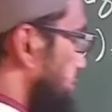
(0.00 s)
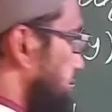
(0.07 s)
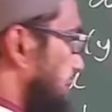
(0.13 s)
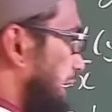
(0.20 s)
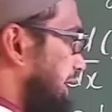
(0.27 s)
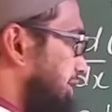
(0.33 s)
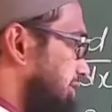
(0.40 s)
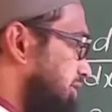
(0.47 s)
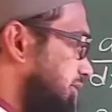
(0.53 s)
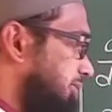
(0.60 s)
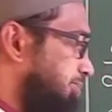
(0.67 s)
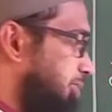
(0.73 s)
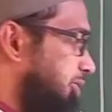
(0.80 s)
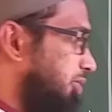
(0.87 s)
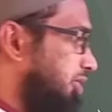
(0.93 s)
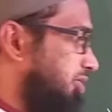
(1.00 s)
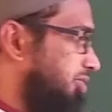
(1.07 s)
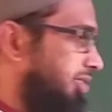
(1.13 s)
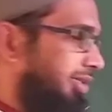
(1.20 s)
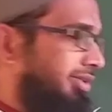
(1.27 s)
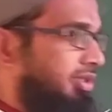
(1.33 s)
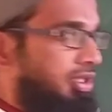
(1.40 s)
of x power
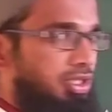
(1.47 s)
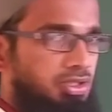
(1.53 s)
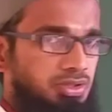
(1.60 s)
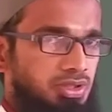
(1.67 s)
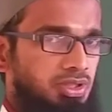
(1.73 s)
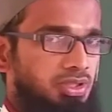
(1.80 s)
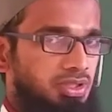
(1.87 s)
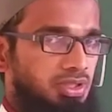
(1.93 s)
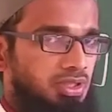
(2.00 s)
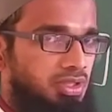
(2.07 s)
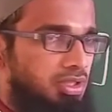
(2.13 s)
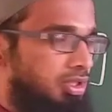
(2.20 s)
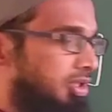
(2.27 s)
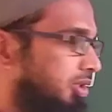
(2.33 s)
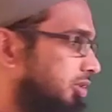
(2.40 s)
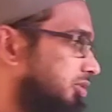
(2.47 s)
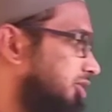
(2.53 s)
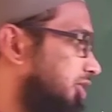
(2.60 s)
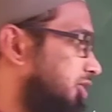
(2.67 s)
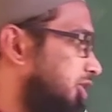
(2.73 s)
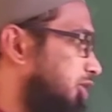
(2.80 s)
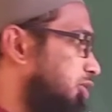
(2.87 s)
6 is
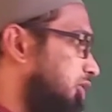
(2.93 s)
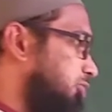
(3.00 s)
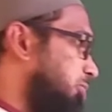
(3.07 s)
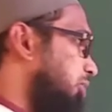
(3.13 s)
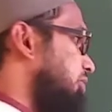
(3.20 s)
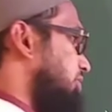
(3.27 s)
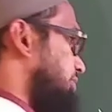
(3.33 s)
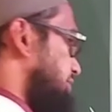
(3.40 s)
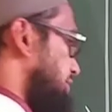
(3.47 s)
6 into x power